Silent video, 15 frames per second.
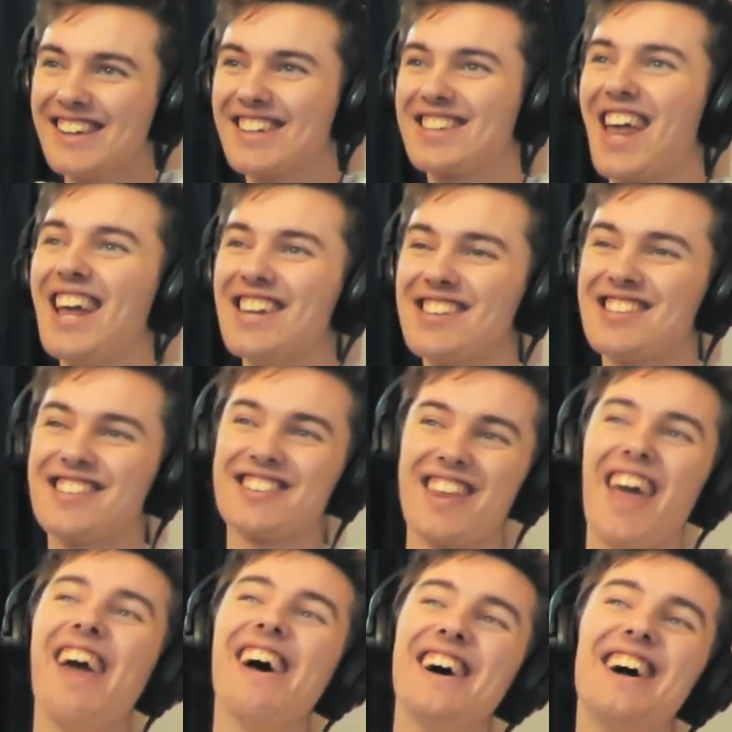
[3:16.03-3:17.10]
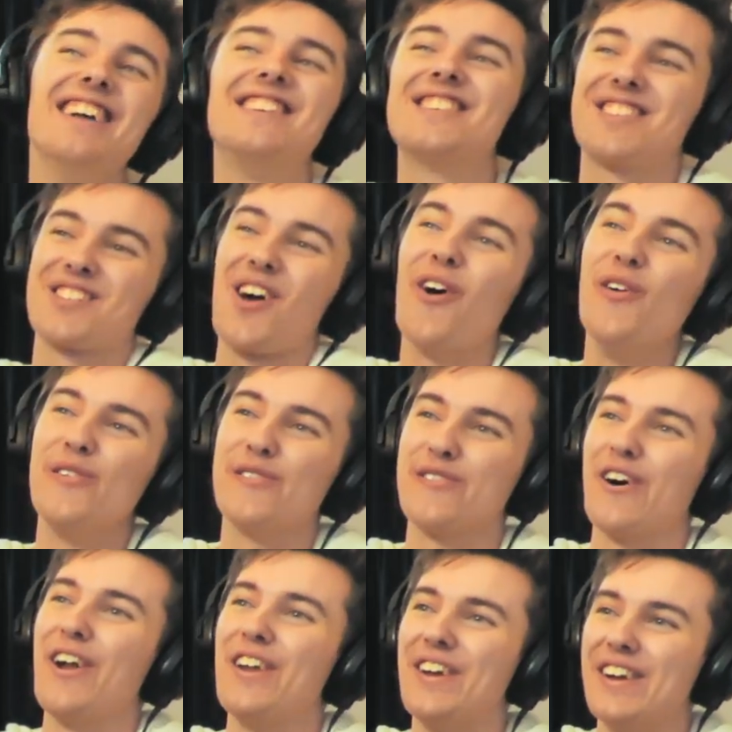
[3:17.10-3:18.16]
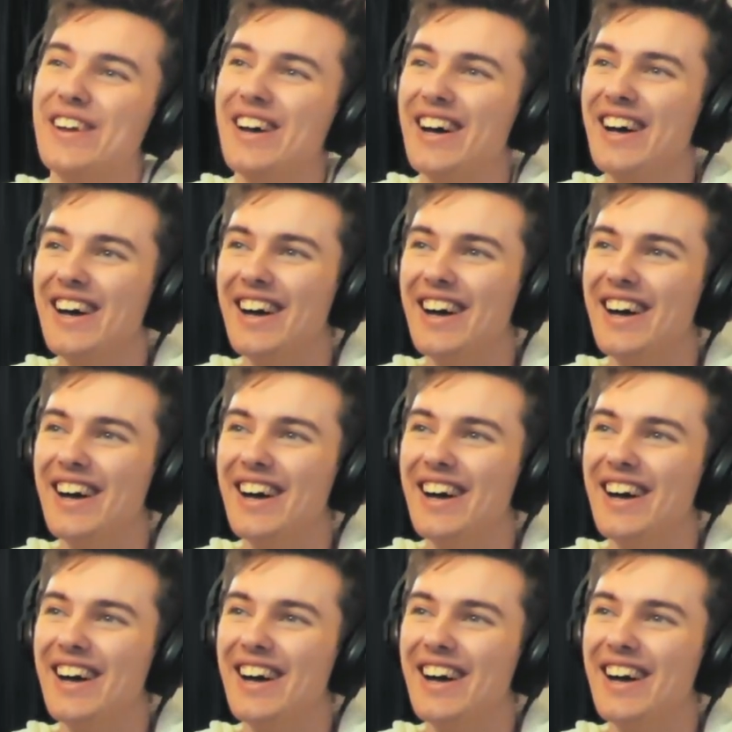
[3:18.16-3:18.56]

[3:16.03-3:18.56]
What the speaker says: Just his stare is so funny.